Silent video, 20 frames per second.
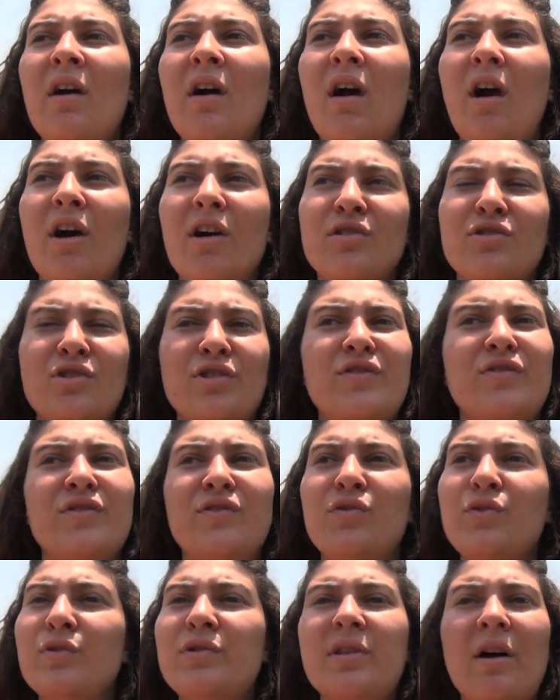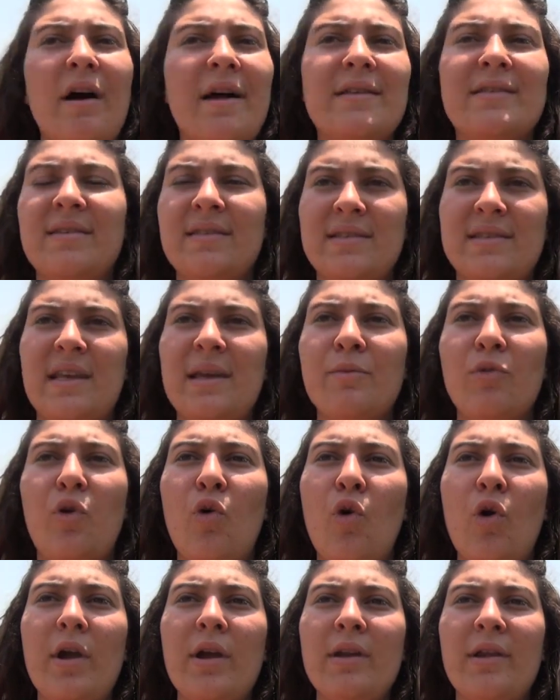are just two sides of the same
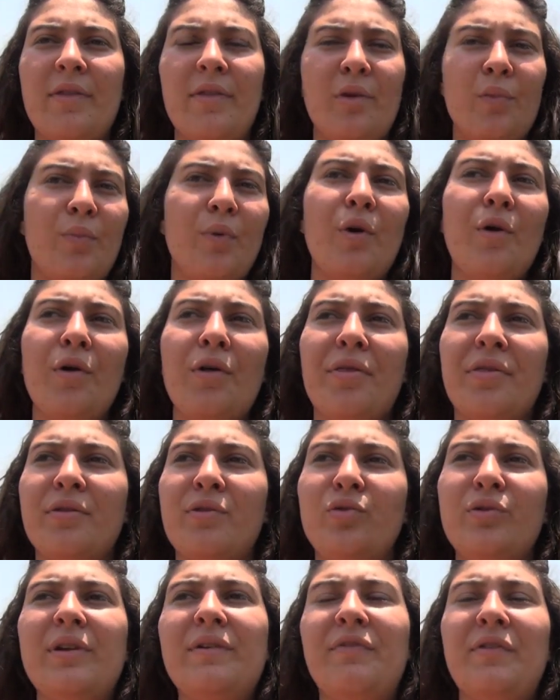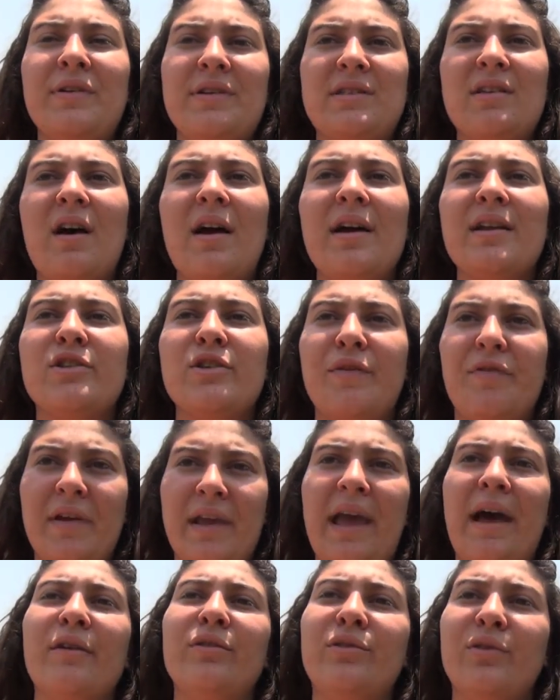coin, and they're both two different sides of the
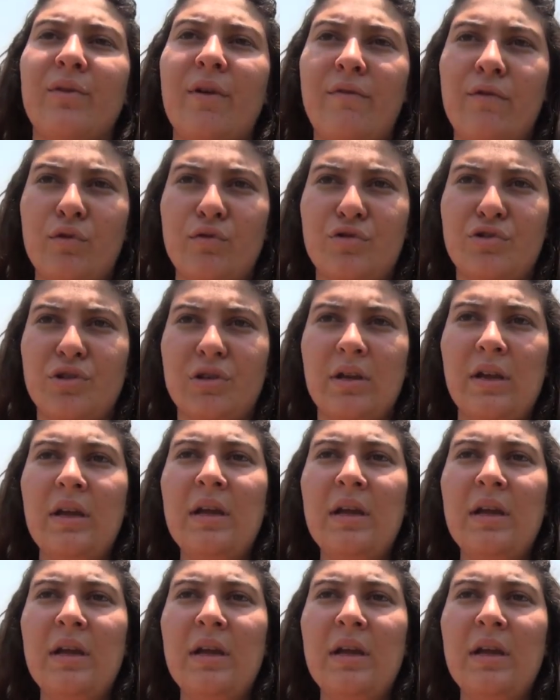counter-revolution.